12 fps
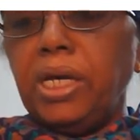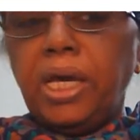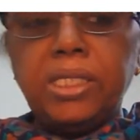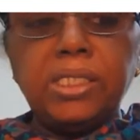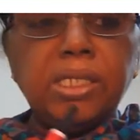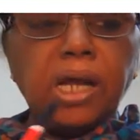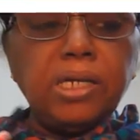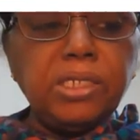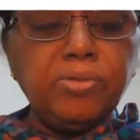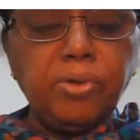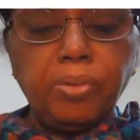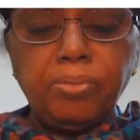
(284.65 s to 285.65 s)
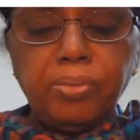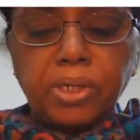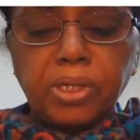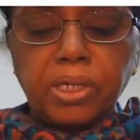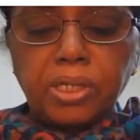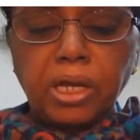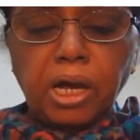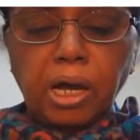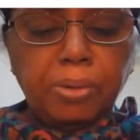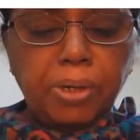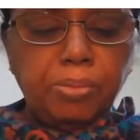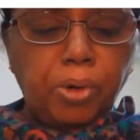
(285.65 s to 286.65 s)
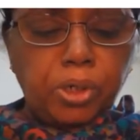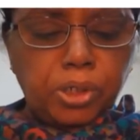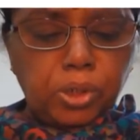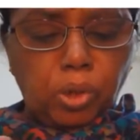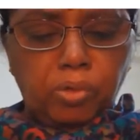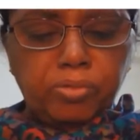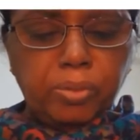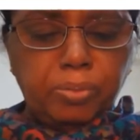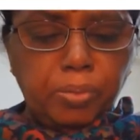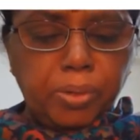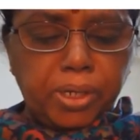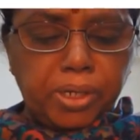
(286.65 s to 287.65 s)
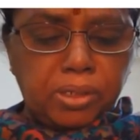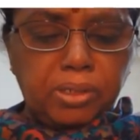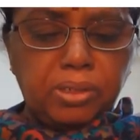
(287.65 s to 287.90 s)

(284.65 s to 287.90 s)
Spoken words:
It starts from the upper border of the pubic